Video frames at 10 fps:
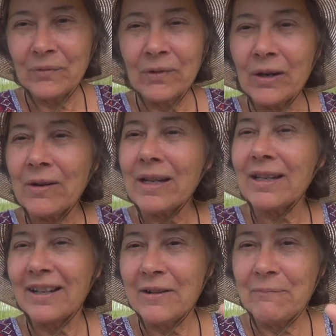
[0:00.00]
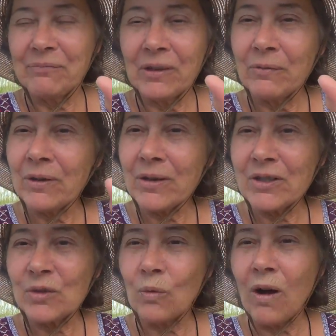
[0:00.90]
very very
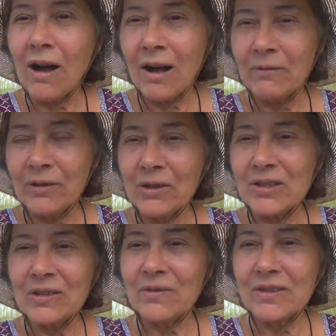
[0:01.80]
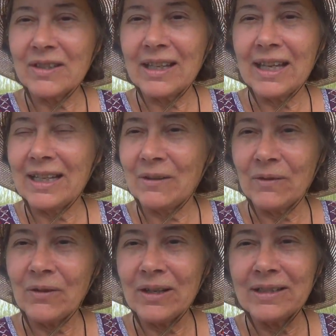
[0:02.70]
suave, very sophisticated,
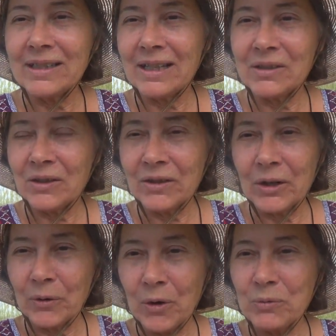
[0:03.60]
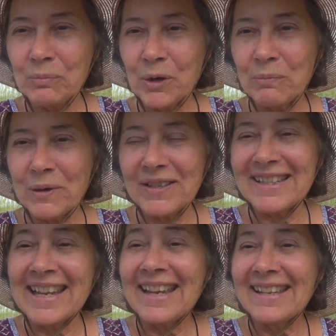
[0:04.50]
very intent on their own
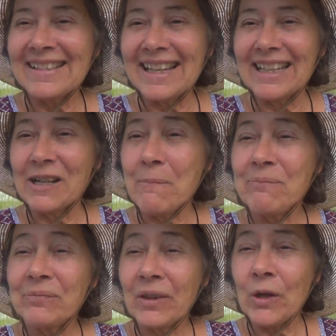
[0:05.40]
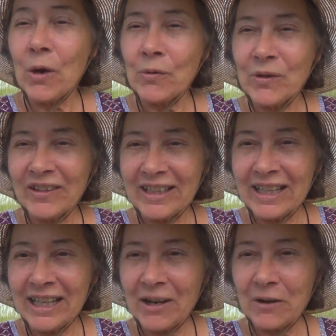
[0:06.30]
purpose, saying, You're really
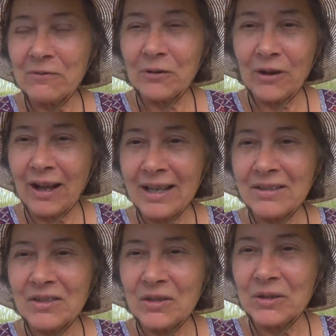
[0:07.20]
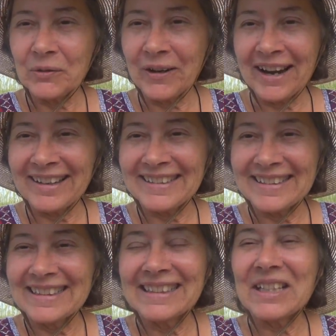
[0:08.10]
here for us to
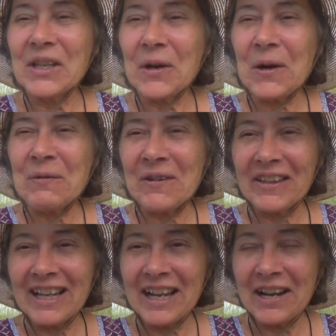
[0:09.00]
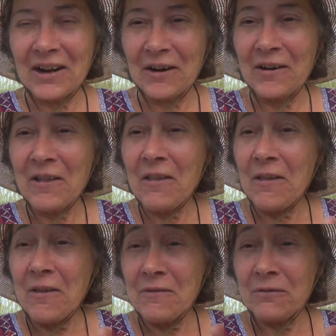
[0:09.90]
direct. You're really here
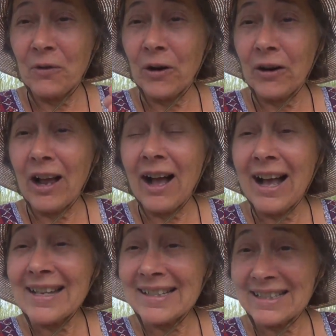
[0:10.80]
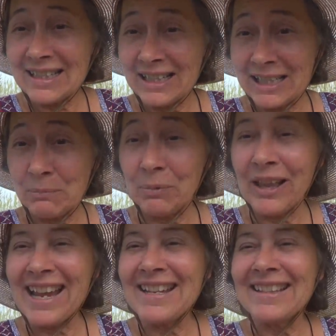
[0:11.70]
for us to
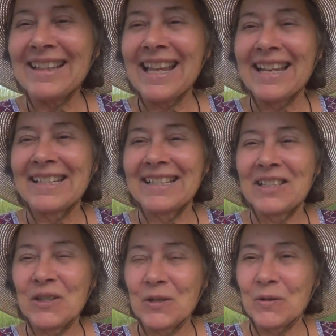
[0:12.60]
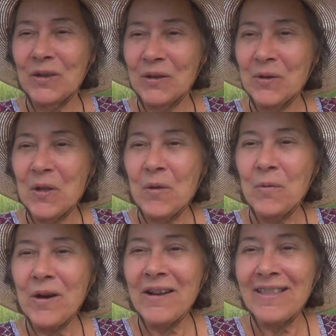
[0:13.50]
explain things to. You know,
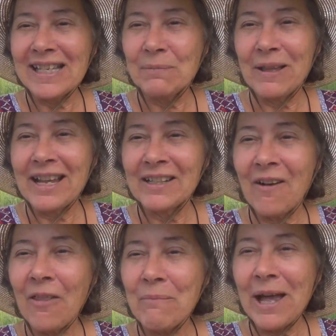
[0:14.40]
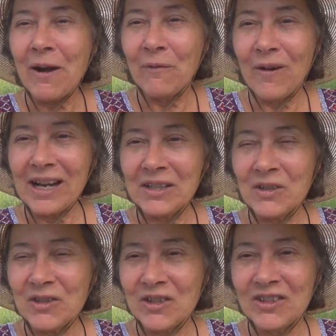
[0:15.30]
we'll explain all about what
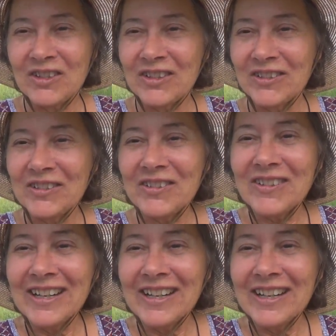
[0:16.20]
you should do.